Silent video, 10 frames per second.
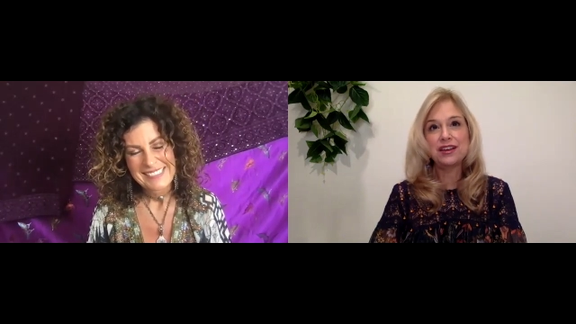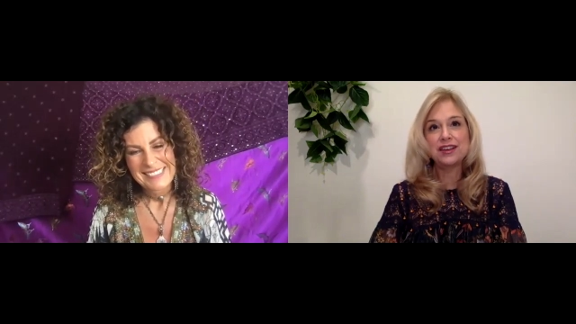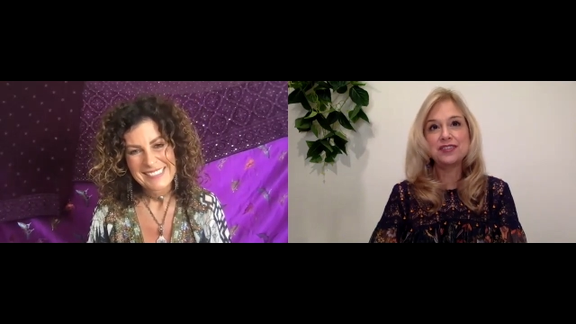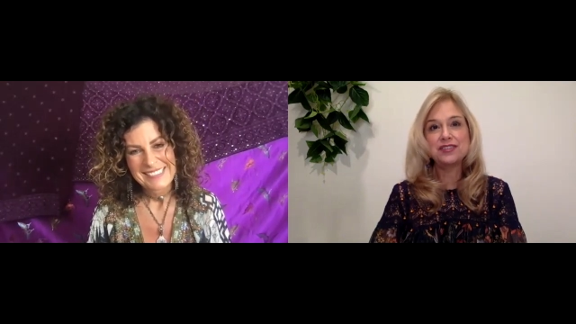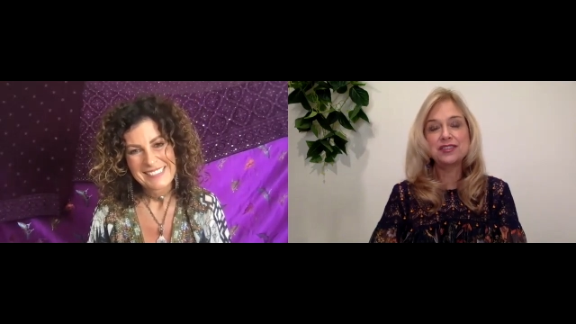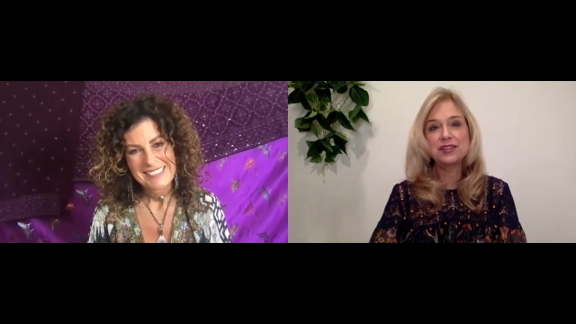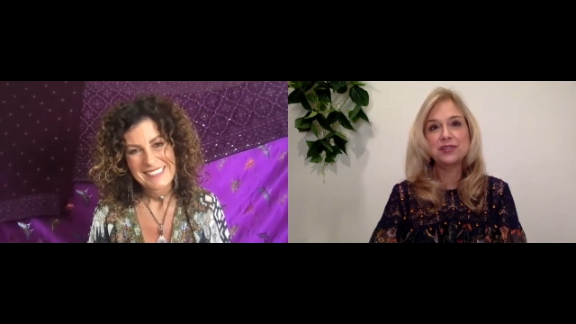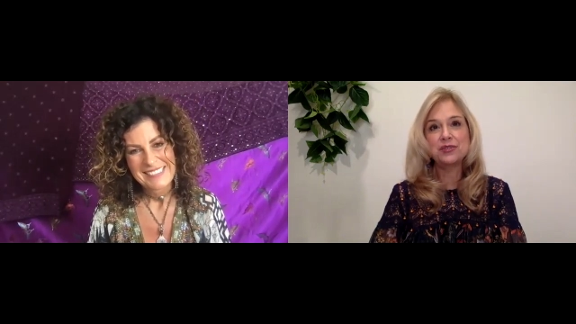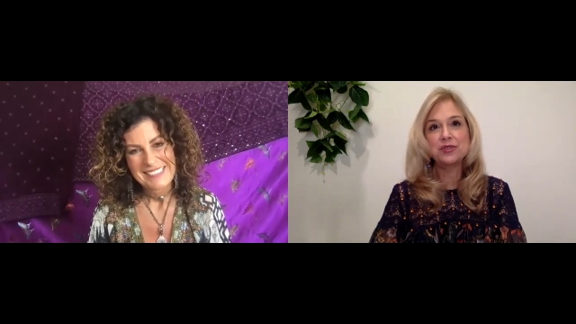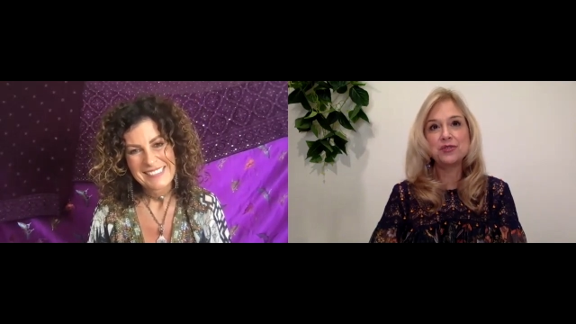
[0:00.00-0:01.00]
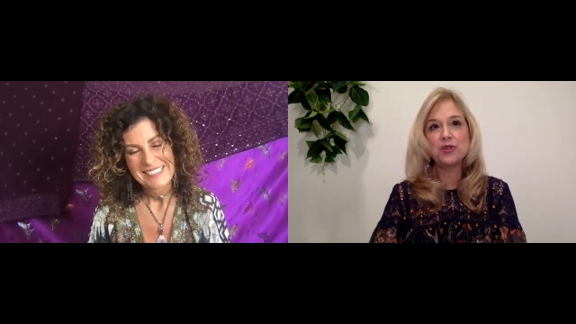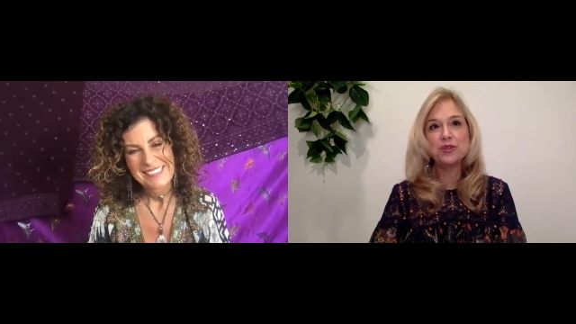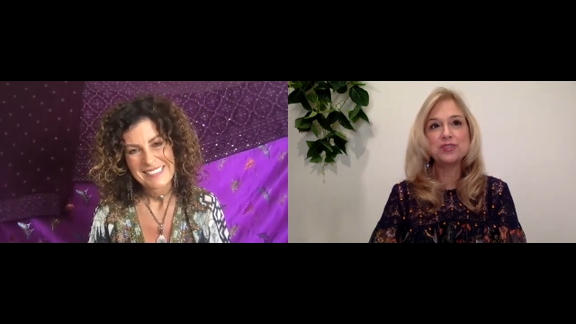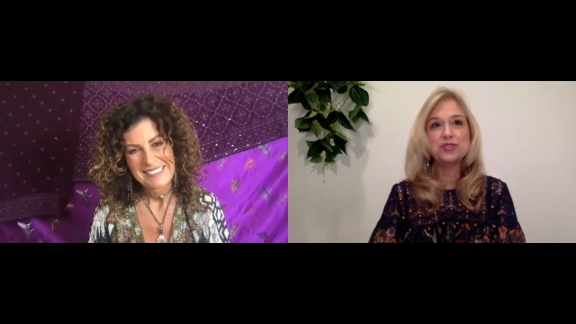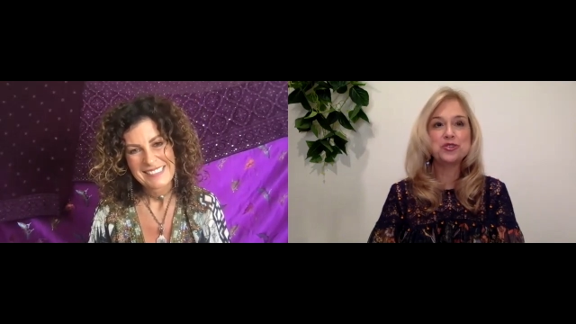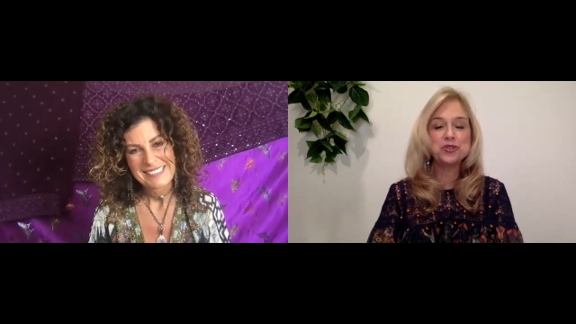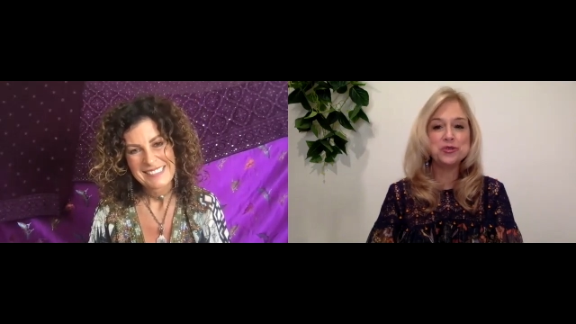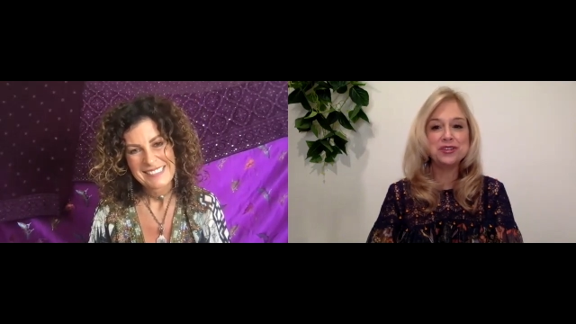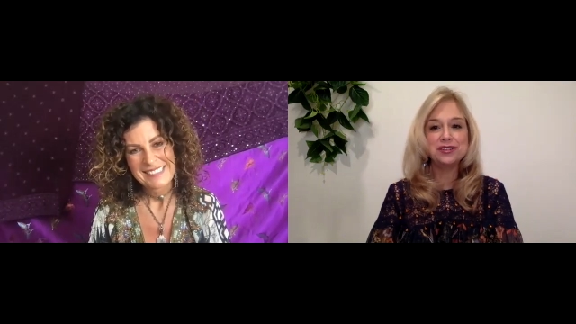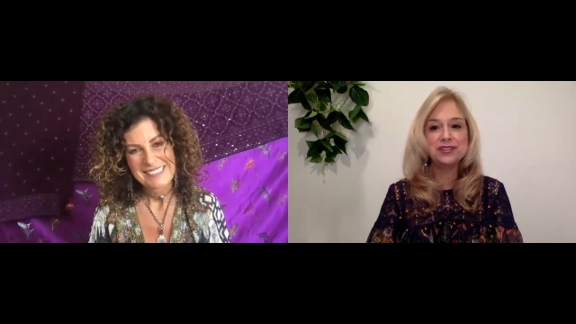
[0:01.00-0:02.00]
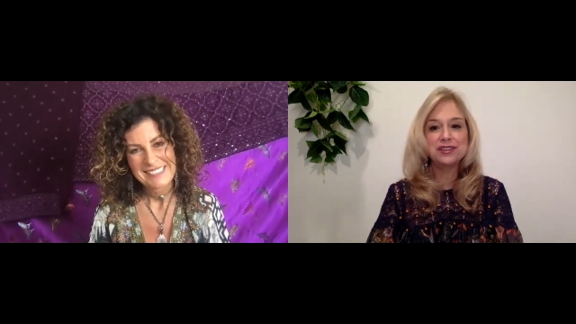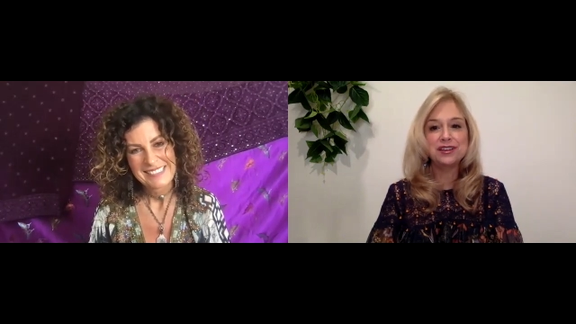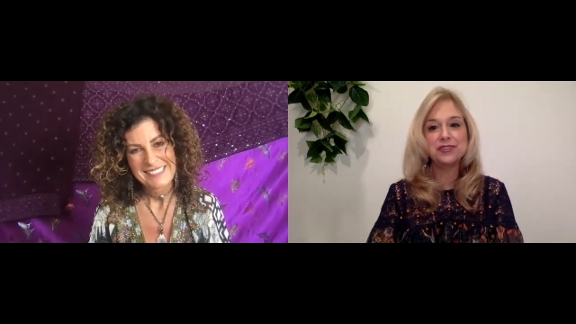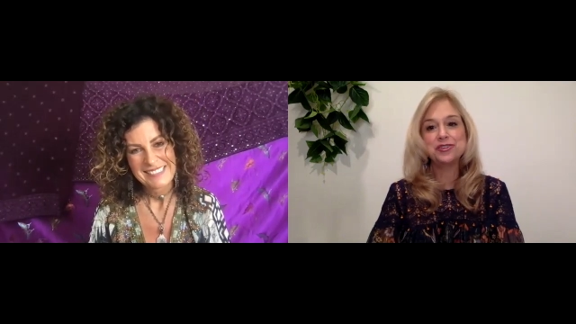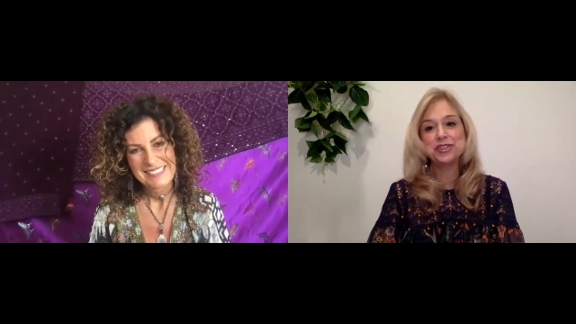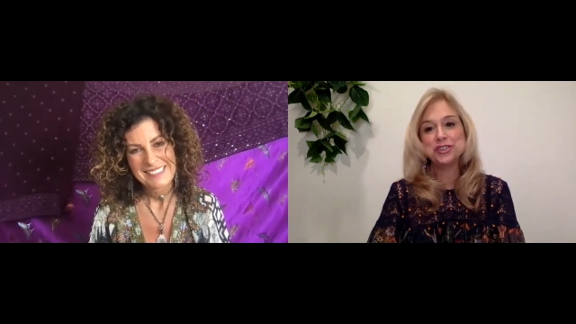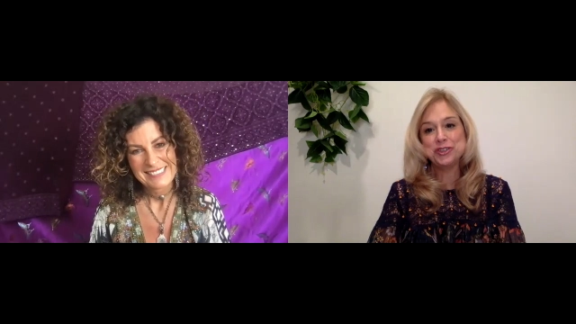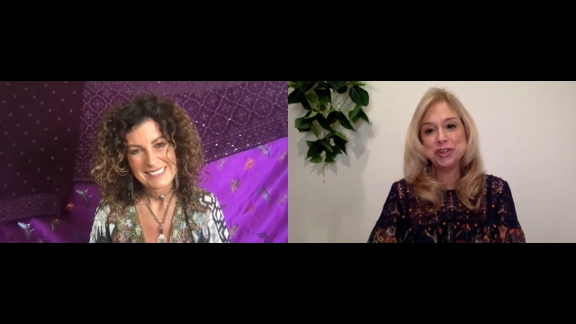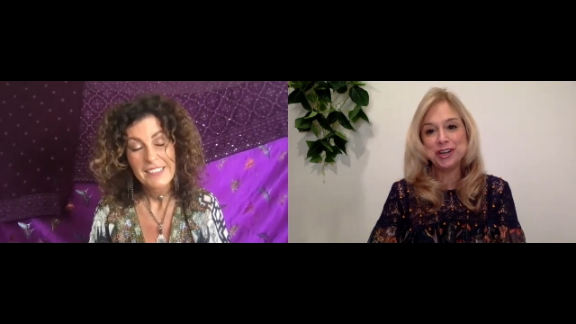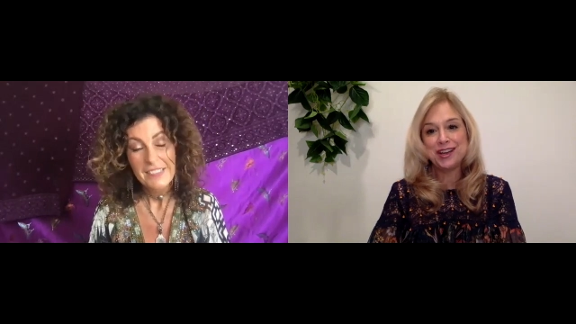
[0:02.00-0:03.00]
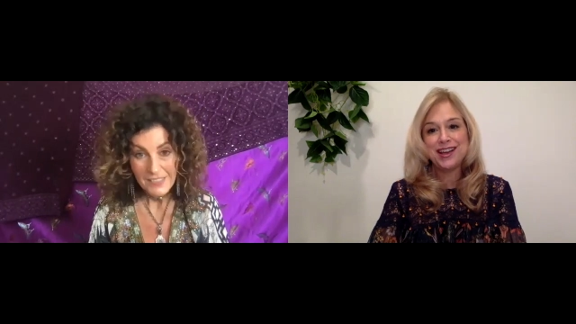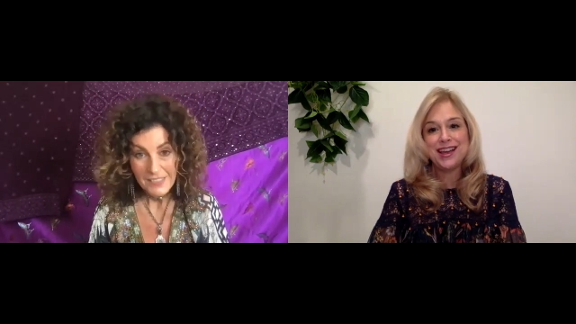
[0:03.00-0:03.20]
Speaker 1: as you know, you're always the student and the teacher.